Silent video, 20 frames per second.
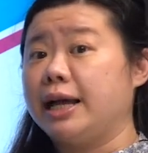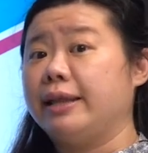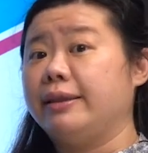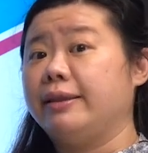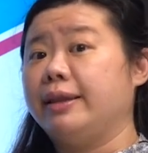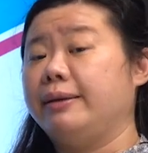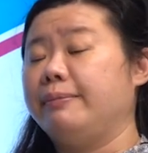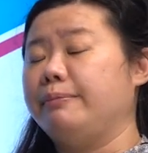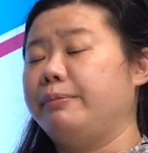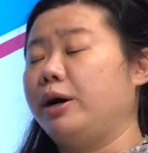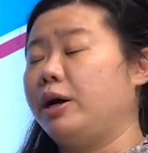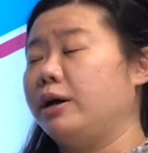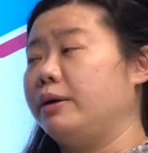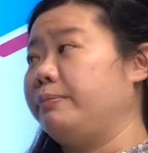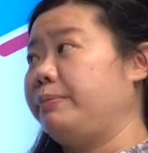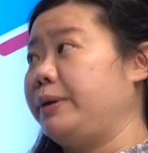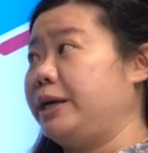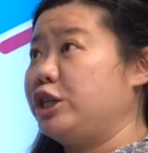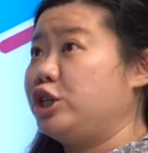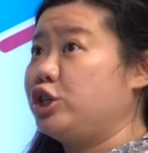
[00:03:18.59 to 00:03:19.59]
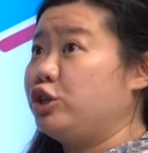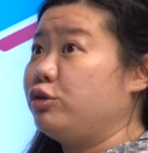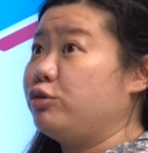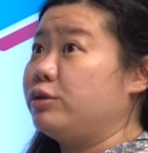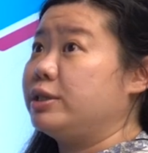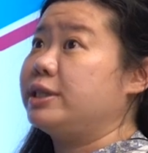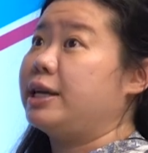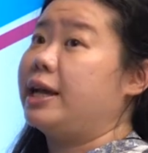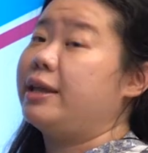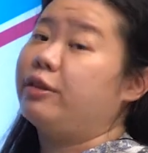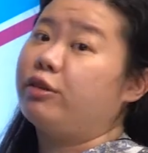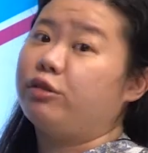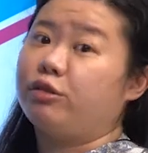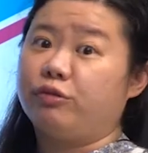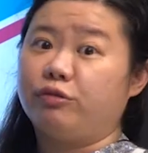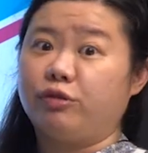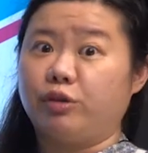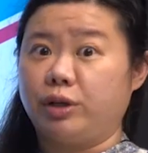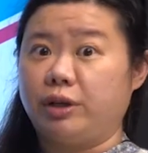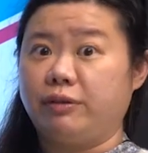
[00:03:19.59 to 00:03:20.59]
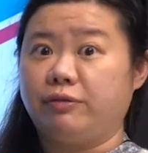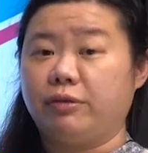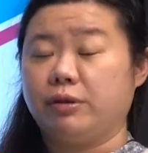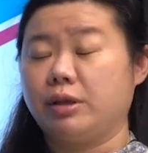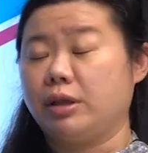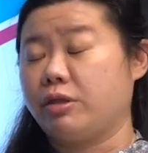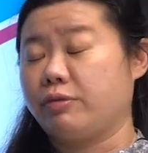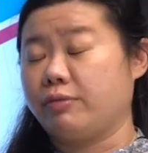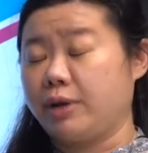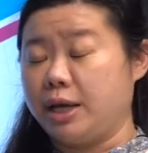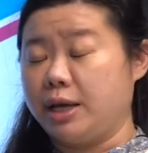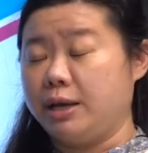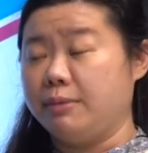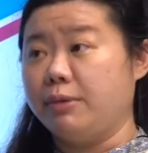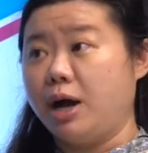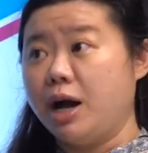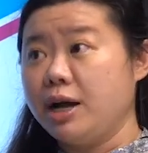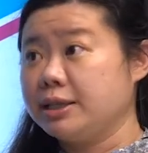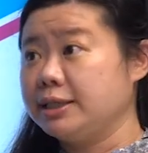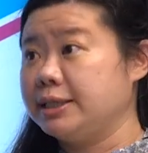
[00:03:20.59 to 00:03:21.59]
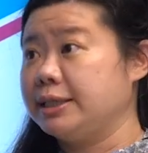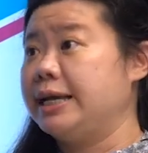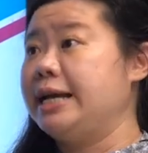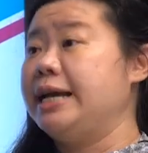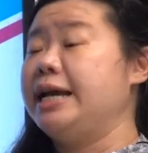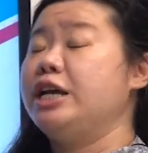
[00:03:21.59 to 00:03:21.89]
and then part B2 is another 43 marks.